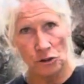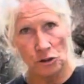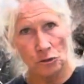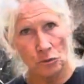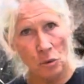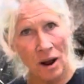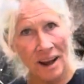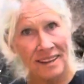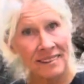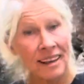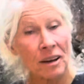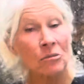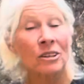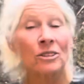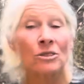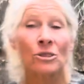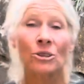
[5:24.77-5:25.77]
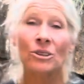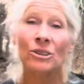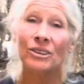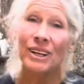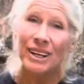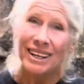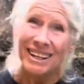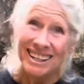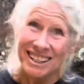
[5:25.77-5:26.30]
of weight that we do
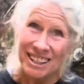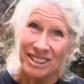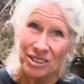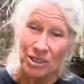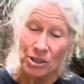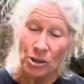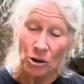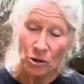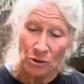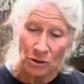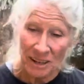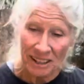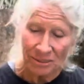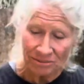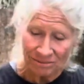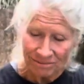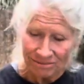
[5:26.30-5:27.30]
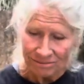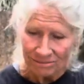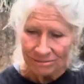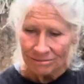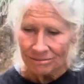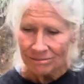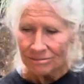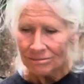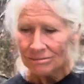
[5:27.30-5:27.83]
in surfing
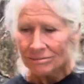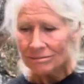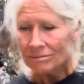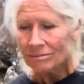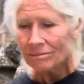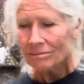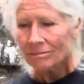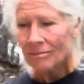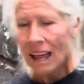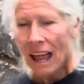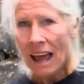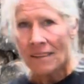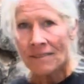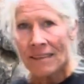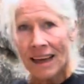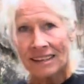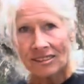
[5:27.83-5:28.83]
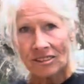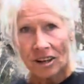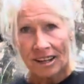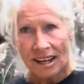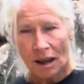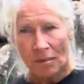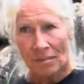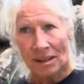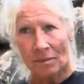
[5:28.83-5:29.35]
and that
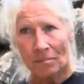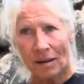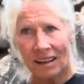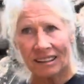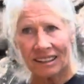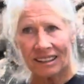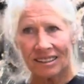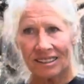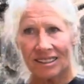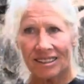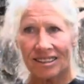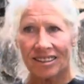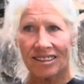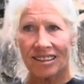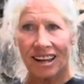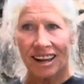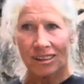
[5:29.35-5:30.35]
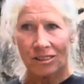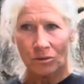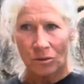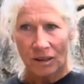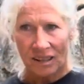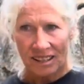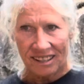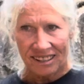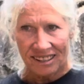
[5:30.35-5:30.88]
dynamic balance as
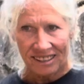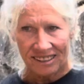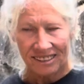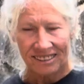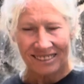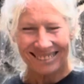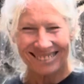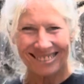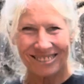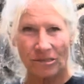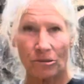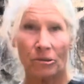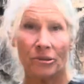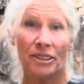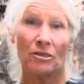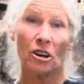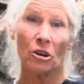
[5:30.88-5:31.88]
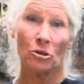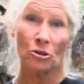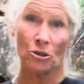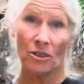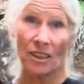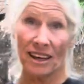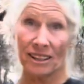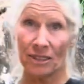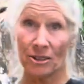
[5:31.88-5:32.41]
we don't do
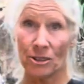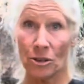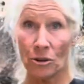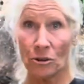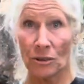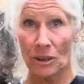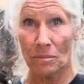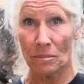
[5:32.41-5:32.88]
that in surfing,